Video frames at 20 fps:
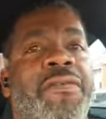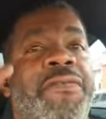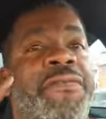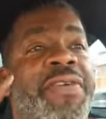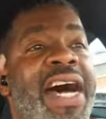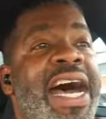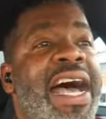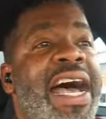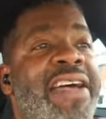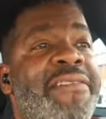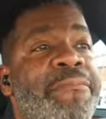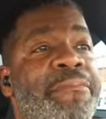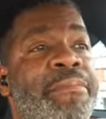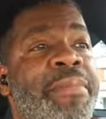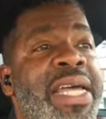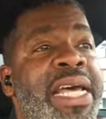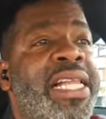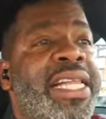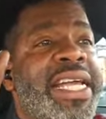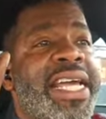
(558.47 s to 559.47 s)
Five
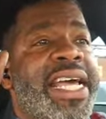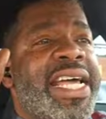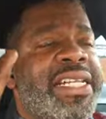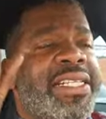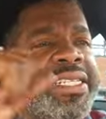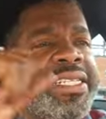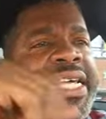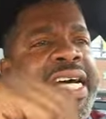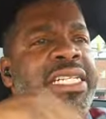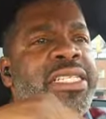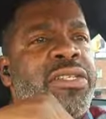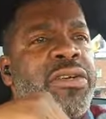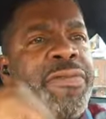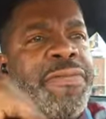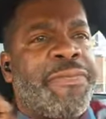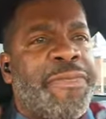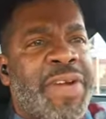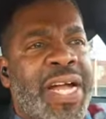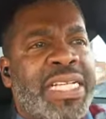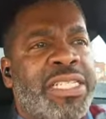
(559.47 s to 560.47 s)
million. That's her.
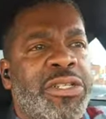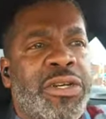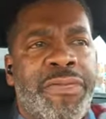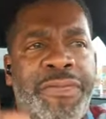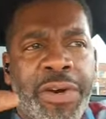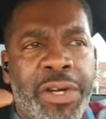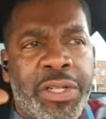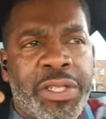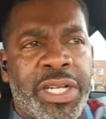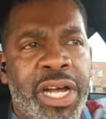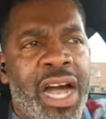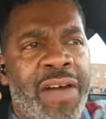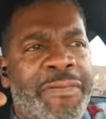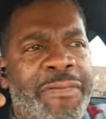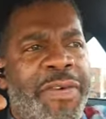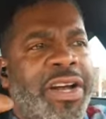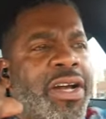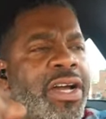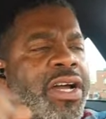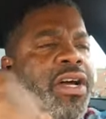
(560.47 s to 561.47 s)
That's your first
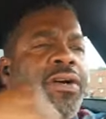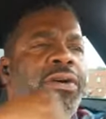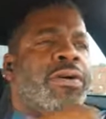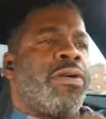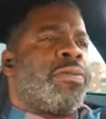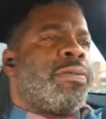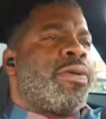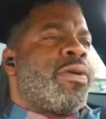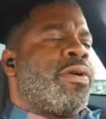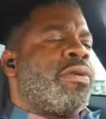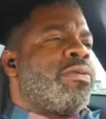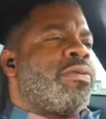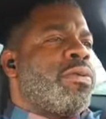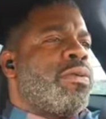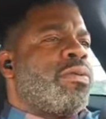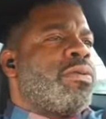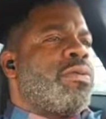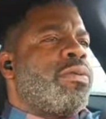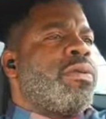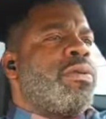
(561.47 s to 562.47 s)
offer. Oh, whoa,
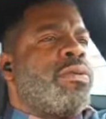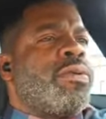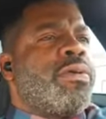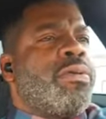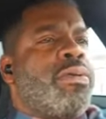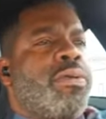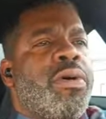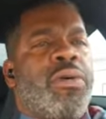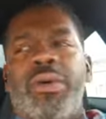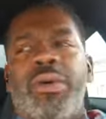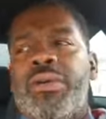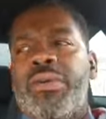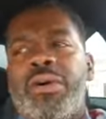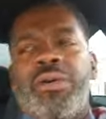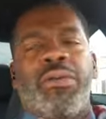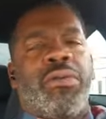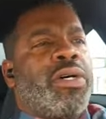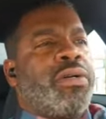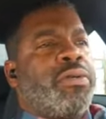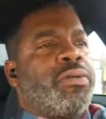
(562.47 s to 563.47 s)
whoa, whoa, whoa, whoa,
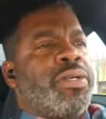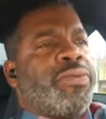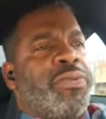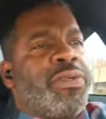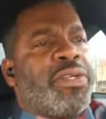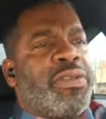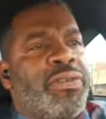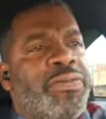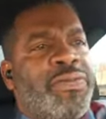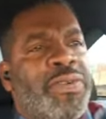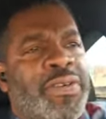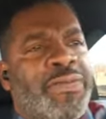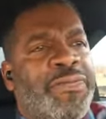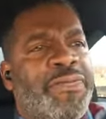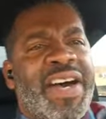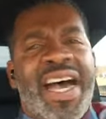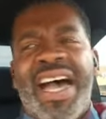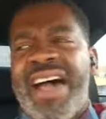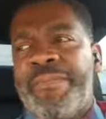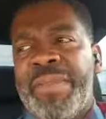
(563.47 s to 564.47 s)
whoa, whoa, whoa.
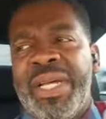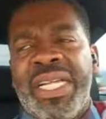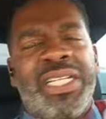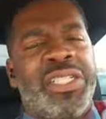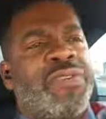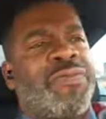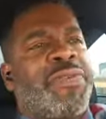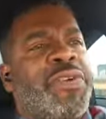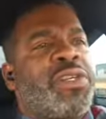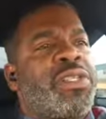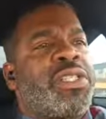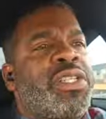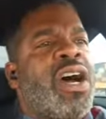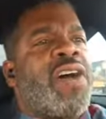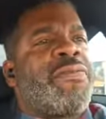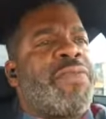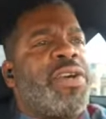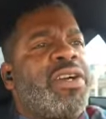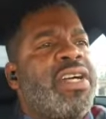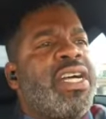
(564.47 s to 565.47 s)
Five million your first
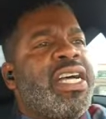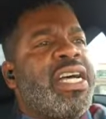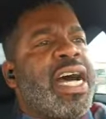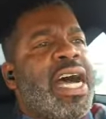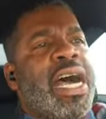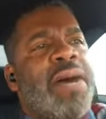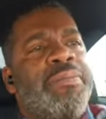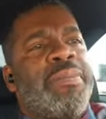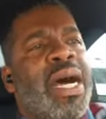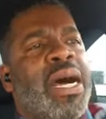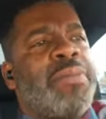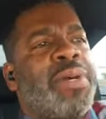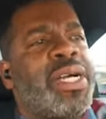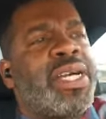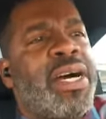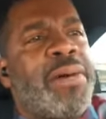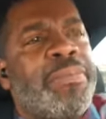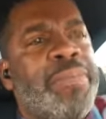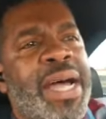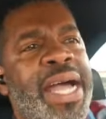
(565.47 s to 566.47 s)
offer. I'm, I'm gonna
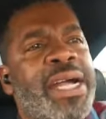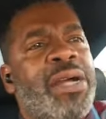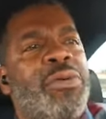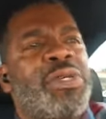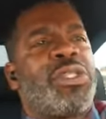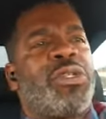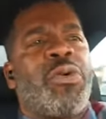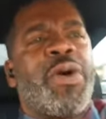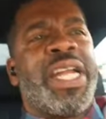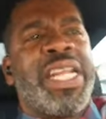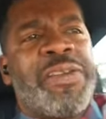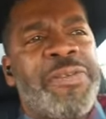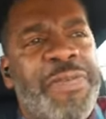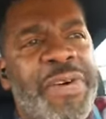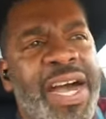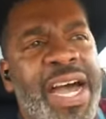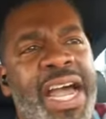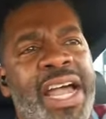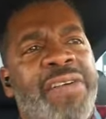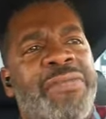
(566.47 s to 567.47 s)
come back with
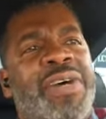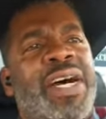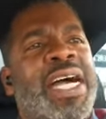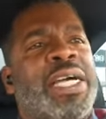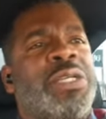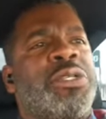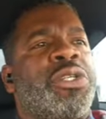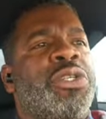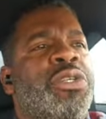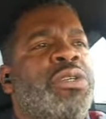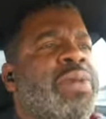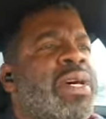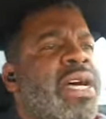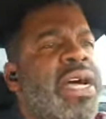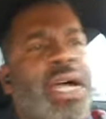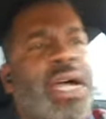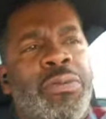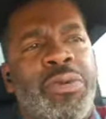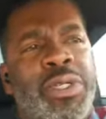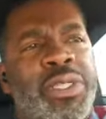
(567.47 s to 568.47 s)
25 Ice Cube,
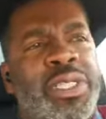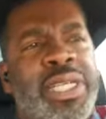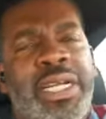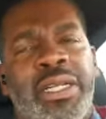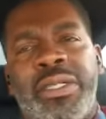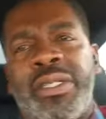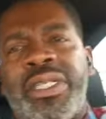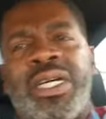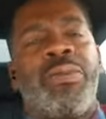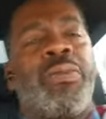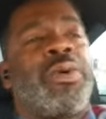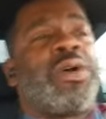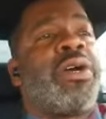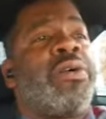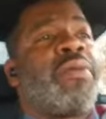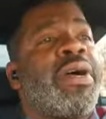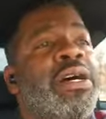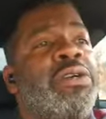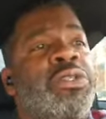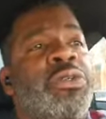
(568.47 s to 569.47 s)
and we'll settle
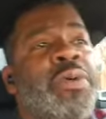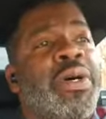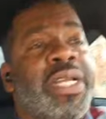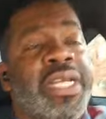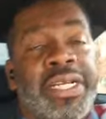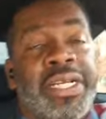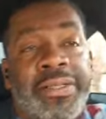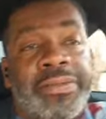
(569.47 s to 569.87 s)
somewhere around 20